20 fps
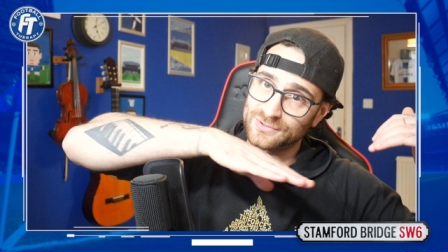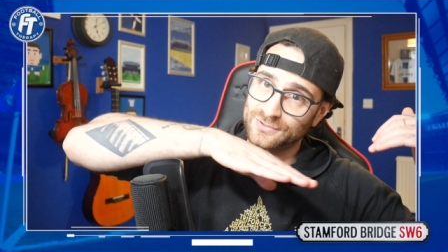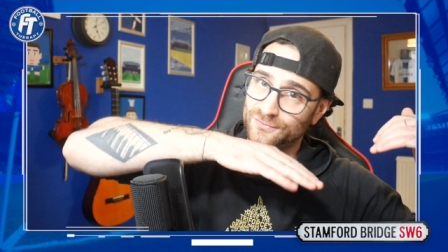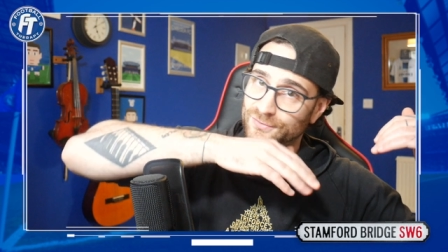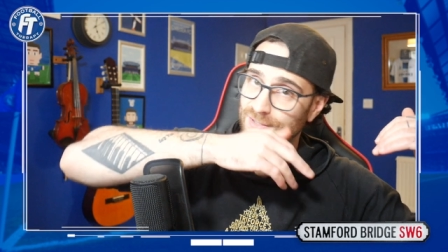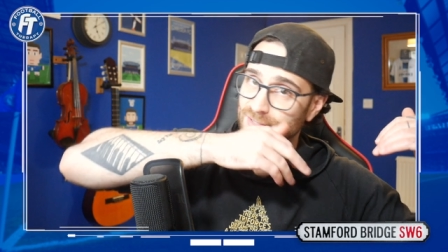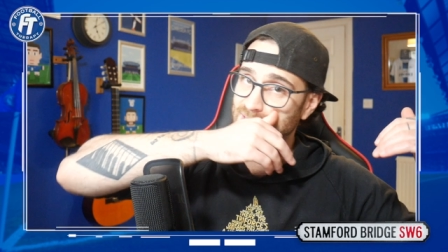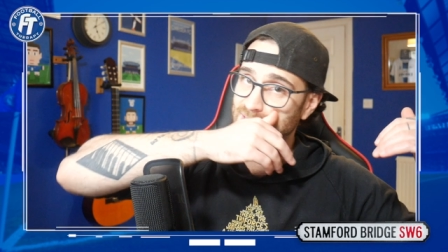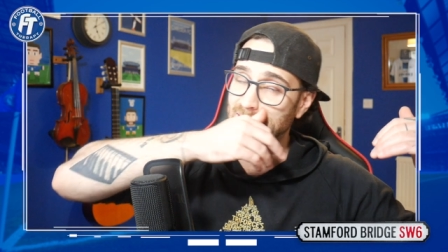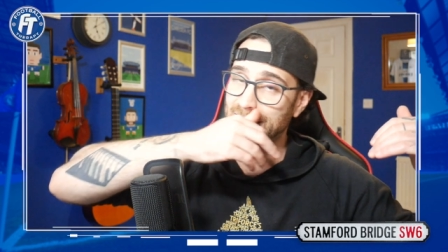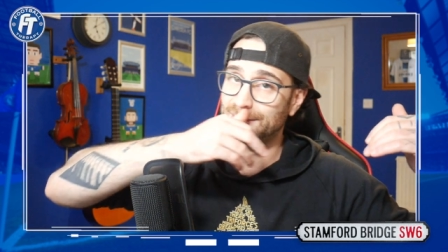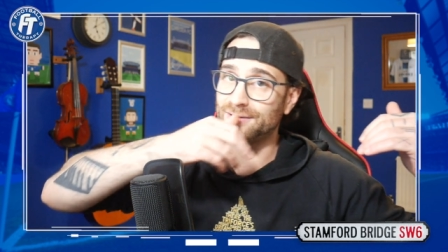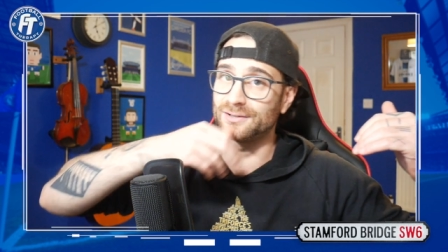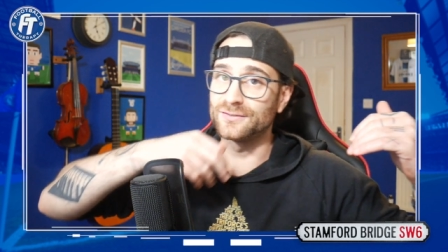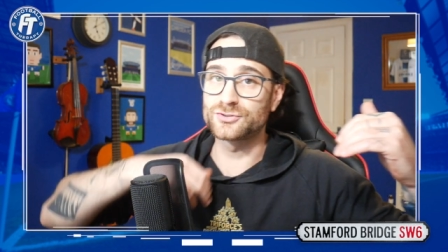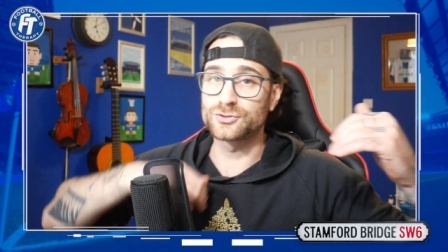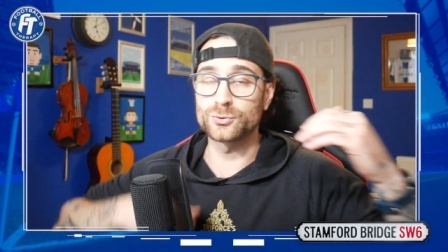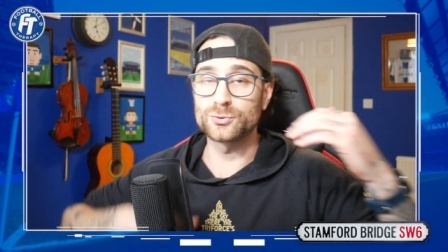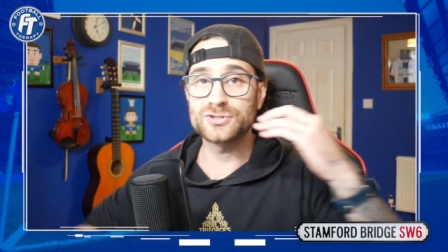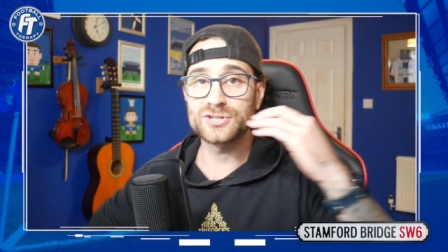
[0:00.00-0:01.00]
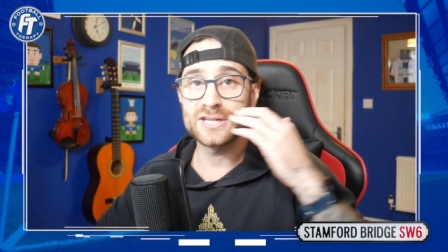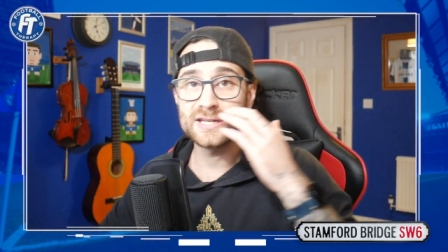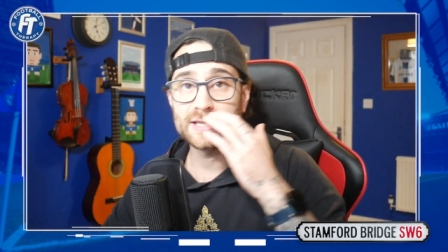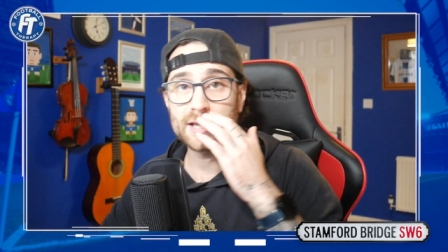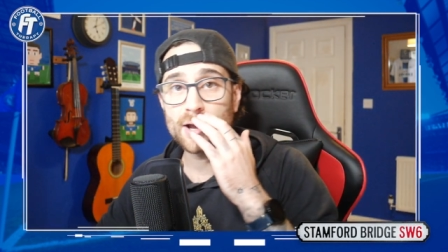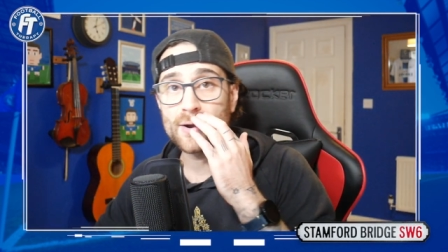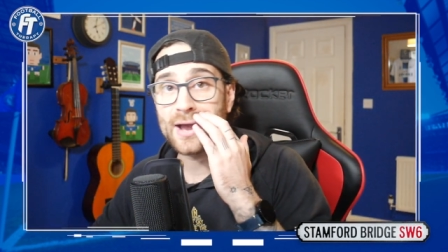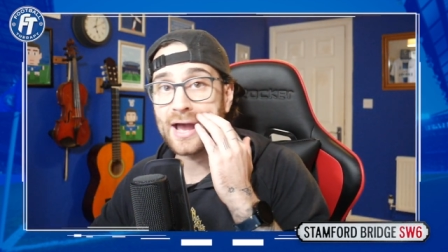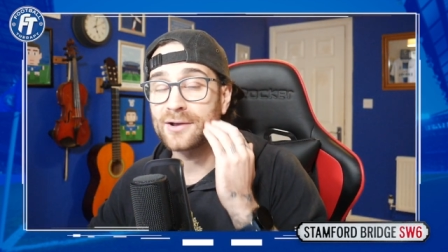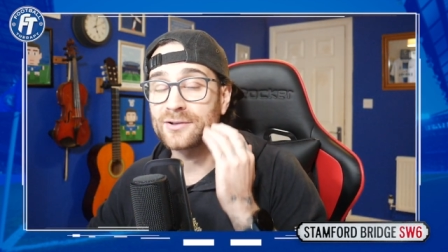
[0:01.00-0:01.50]
in for a tackle of
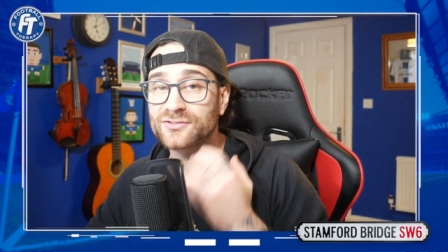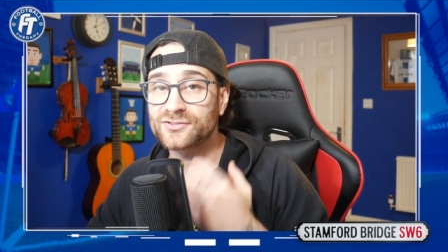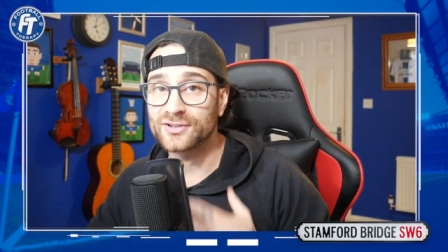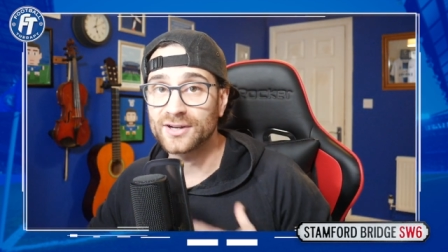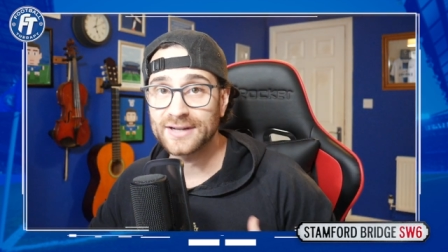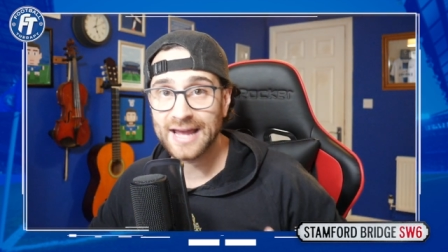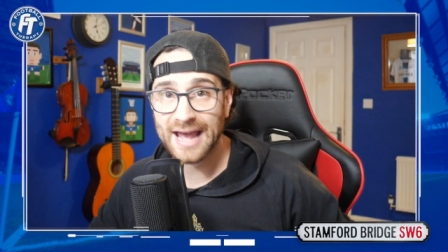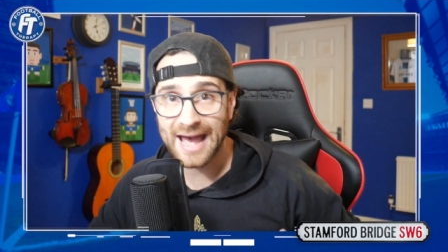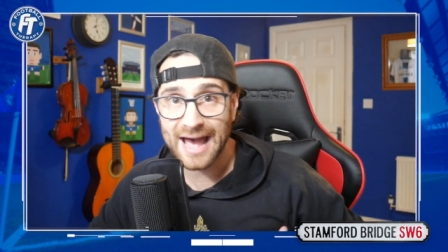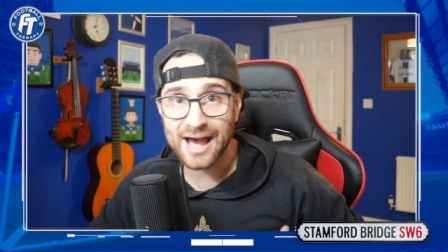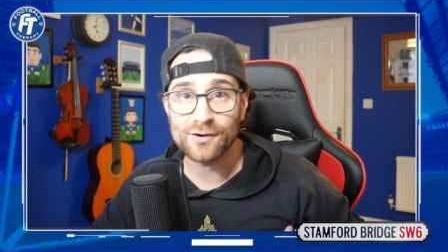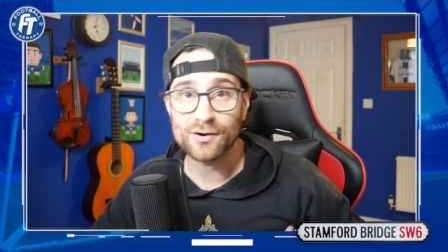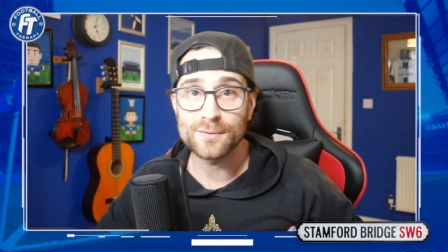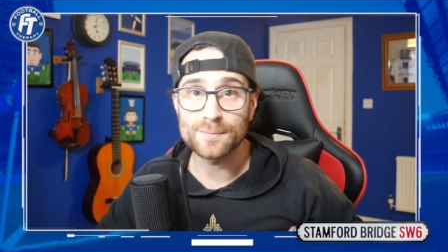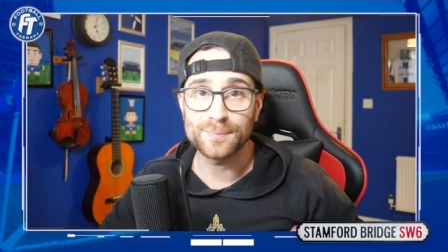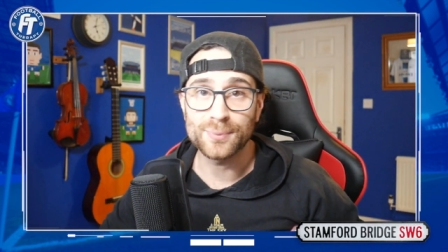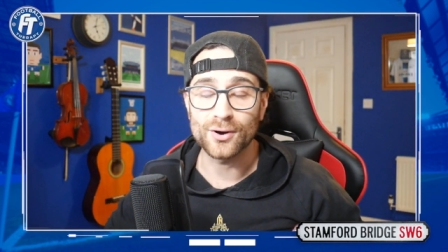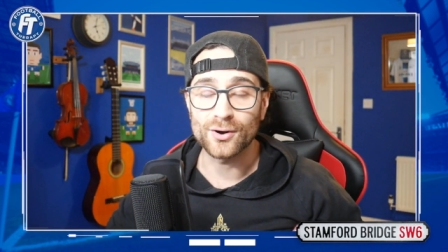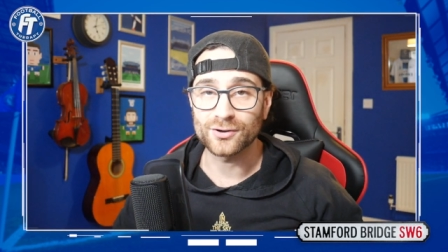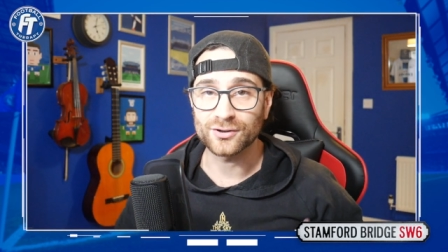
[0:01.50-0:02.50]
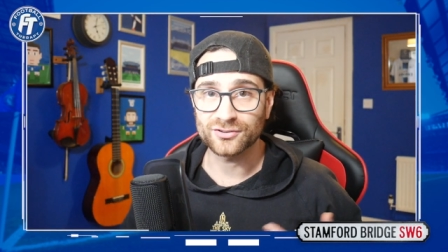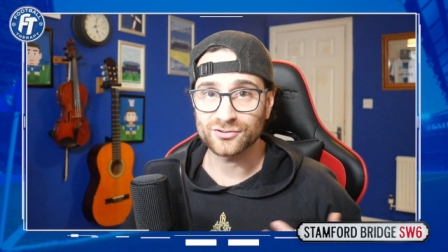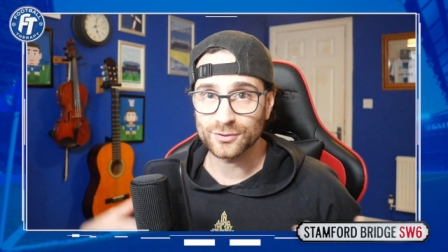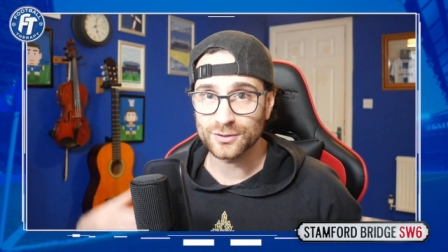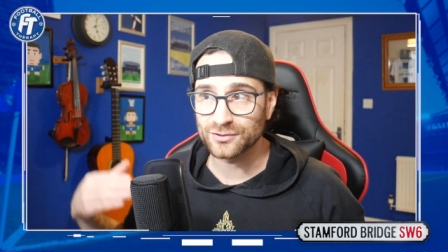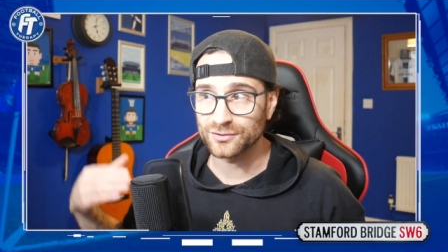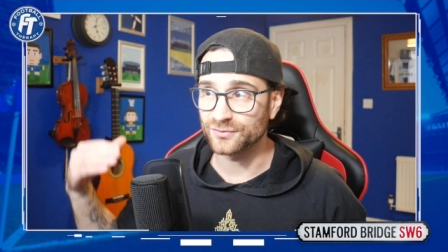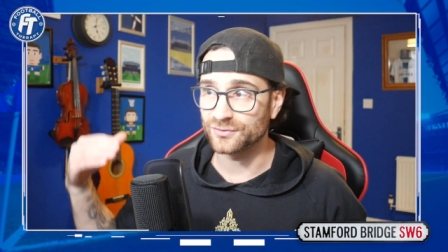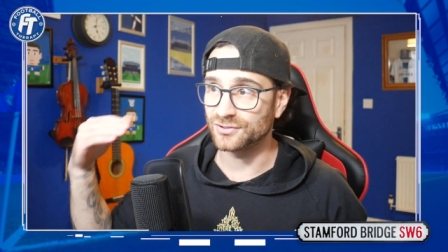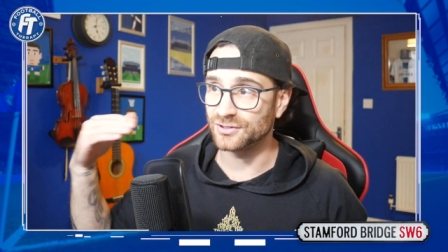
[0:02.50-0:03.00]
Jorginho outside our box, so
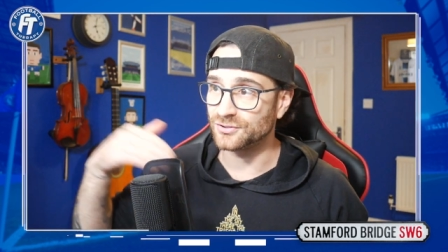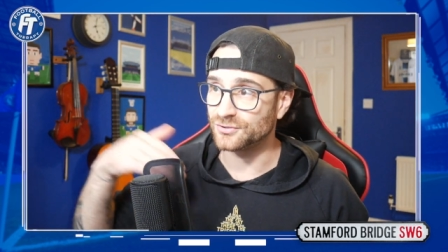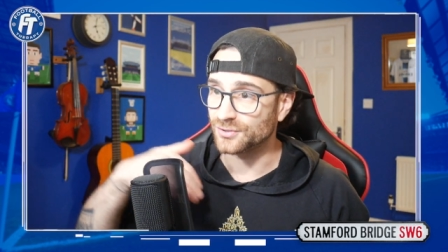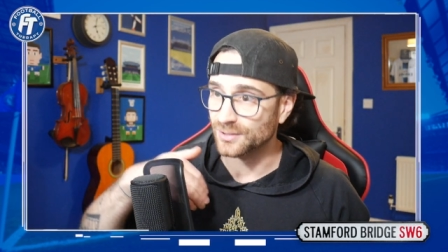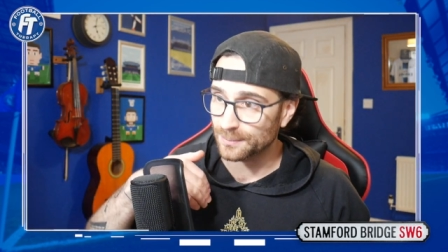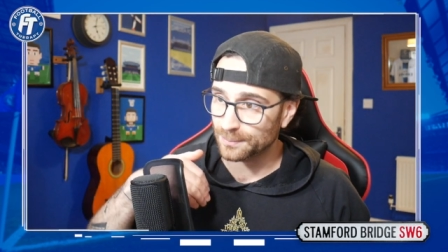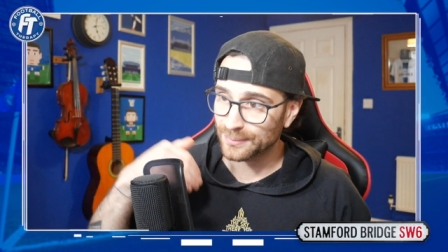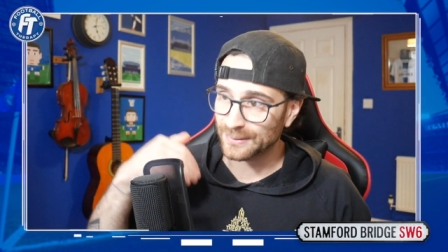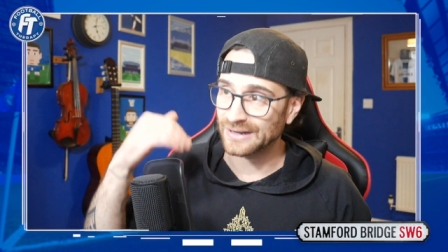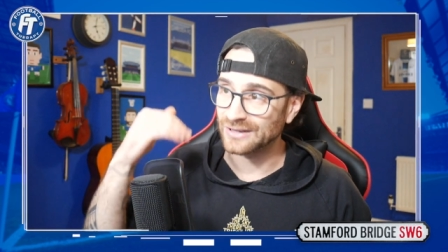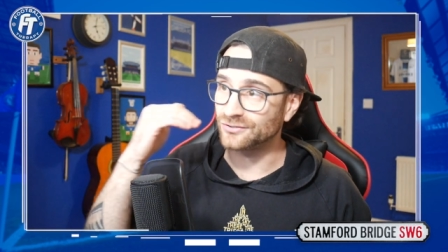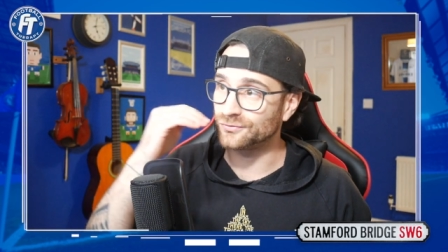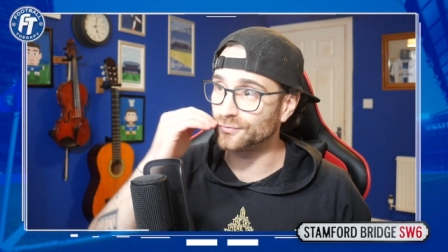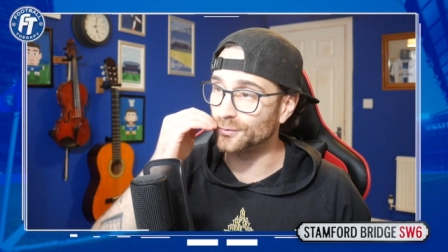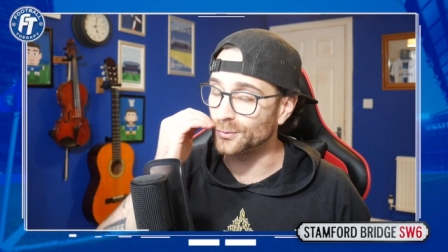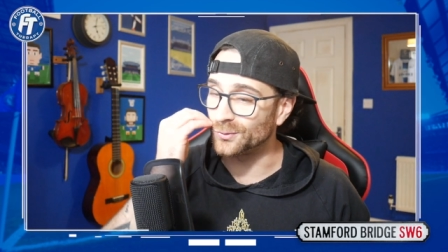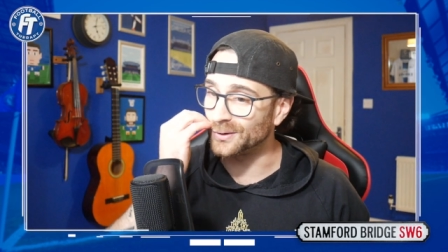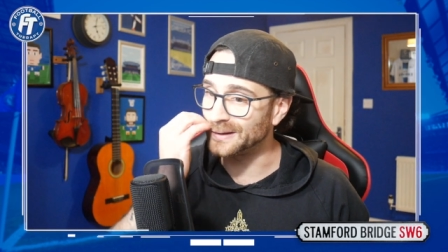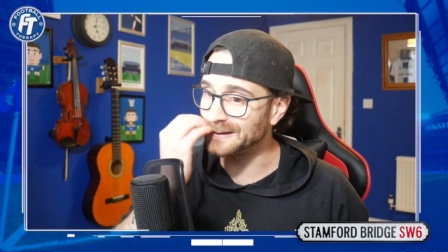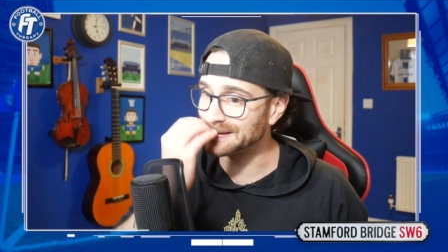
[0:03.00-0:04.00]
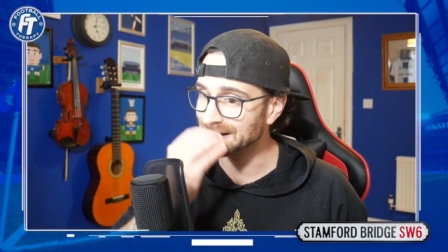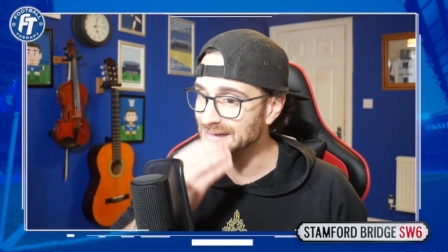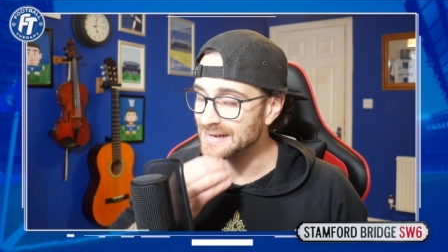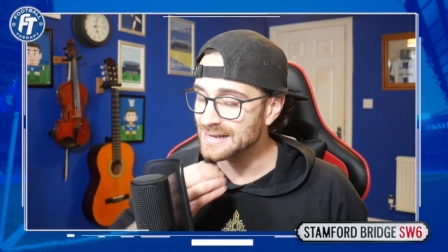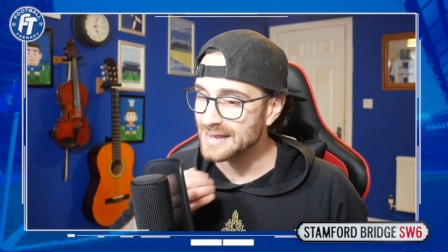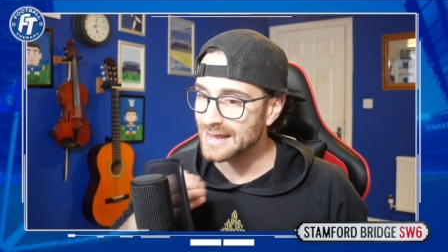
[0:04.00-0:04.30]
he's obviously trying to press forwards,